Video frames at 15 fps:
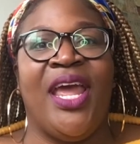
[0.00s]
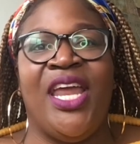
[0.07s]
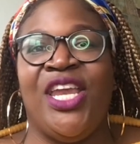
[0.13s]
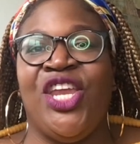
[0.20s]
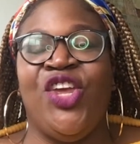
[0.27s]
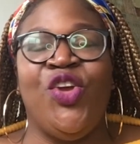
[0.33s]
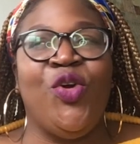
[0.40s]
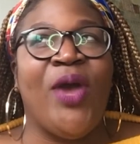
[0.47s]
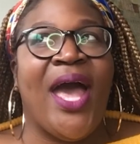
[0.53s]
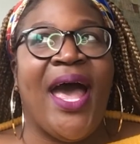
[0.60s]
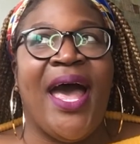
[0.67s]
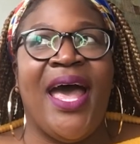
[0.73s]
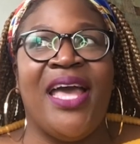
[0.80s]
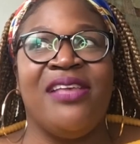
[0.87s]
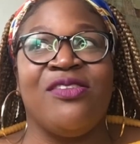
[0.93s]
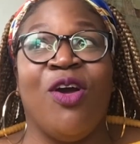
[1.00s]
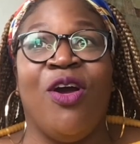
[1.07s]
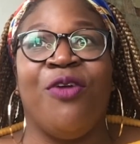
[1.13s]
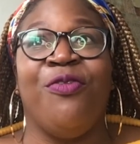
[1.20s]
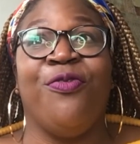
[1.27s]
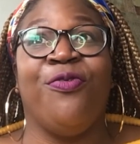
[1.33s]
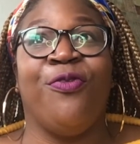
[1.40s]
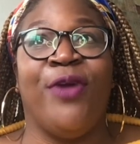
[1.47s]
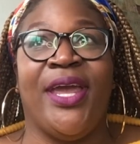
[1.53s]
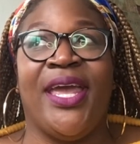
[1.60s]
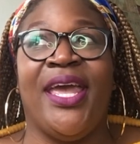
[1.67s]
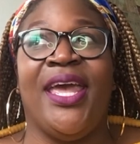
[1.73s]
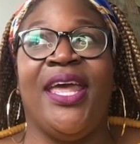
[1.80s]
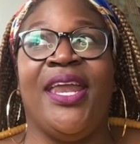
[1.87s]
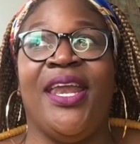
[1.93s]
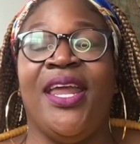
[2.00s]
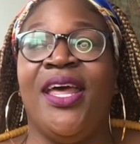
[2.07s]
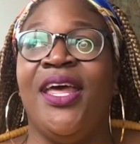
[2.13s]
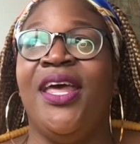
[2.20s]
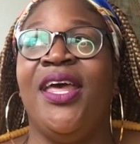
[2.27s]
And you guys are freaking